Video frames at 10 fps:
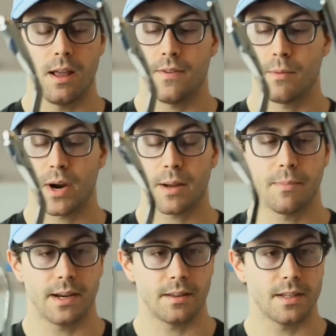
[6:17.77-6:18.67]
if I'm
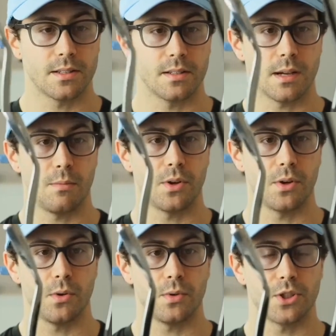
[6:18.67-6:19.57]
recommending this to
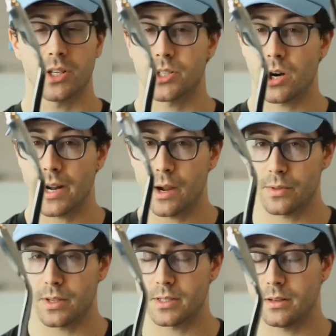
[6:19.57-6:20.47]
someone who's just
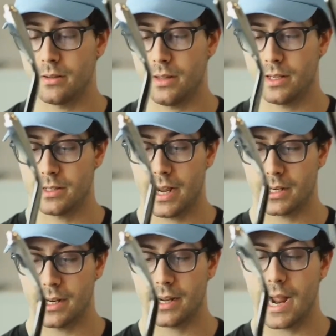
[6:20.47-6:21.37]
starting out with this
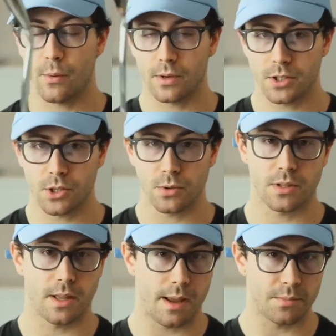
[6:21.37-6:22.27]
technique, I would
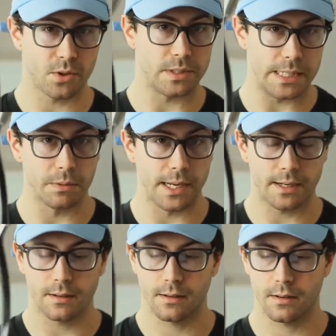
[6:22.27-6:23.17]
choose the
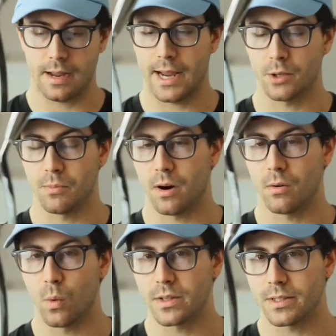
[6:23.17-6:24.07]
M2T-Blade
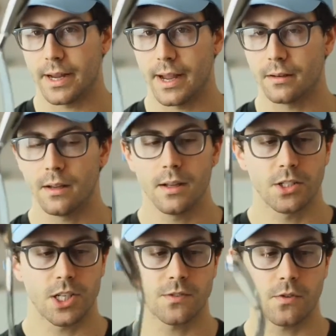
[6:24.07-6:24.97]
handlebar once again,
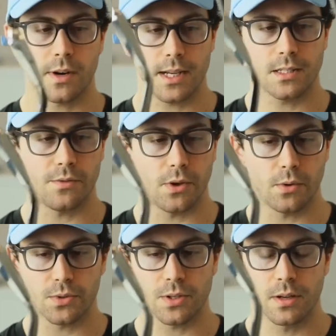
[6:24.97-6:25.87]
just for ease
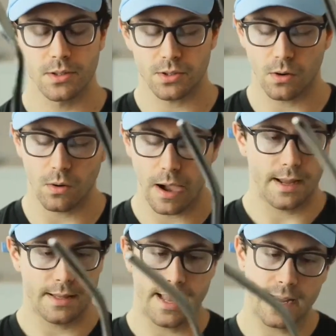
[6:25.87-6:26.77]
of use.
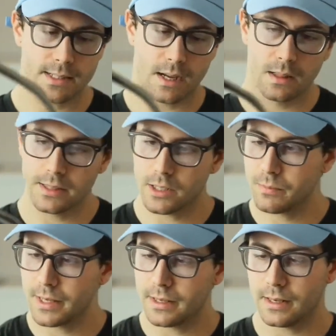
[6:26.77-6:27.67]
So it takes a
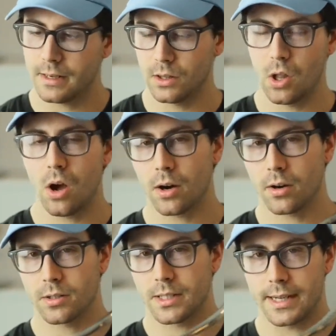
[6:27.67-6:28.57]
little bit
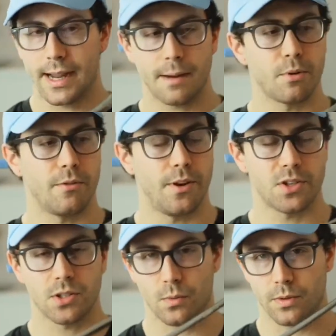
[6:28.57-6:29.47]
longer to get
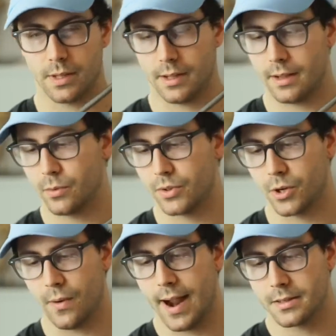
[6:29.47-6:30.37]
proficient with the
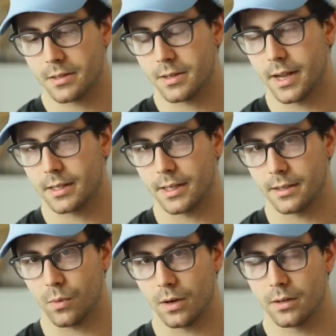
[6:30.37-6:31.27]
Graston
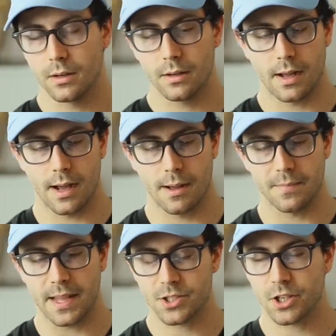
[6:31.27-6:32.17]
technique one.
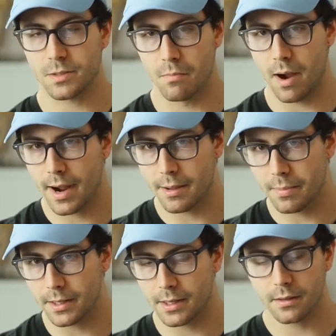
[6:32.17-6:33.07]
That's just
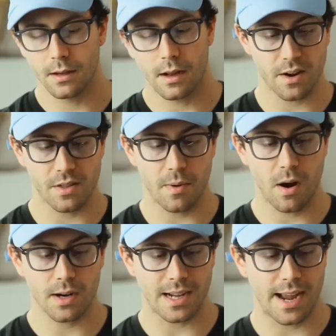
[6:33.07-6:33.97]
my opinion. Right out of
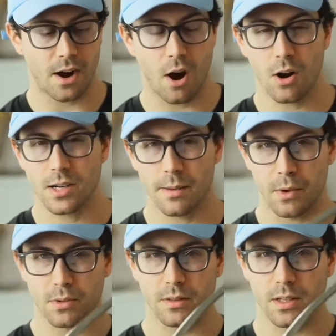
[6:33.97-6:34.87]
the box, I had a hard
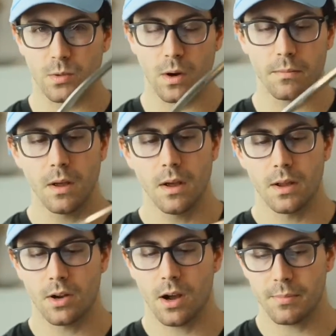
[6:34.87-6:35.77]
time using this one,
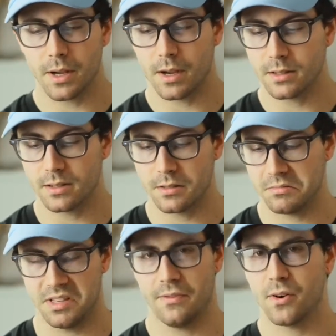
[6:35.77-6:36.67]
not because
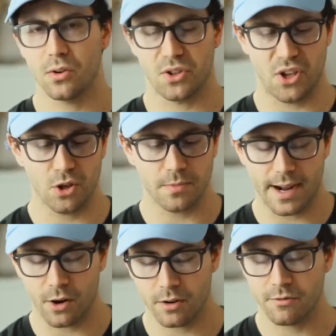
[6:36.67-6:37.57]
it's difficult to
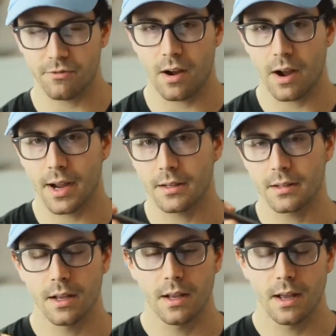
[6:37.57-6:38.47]
use, but I couldn't
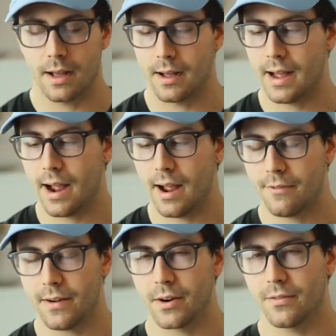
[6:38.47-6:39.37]
find,
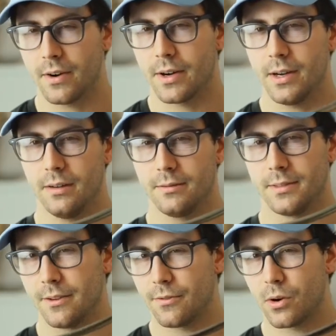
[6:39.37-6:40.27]
I found it very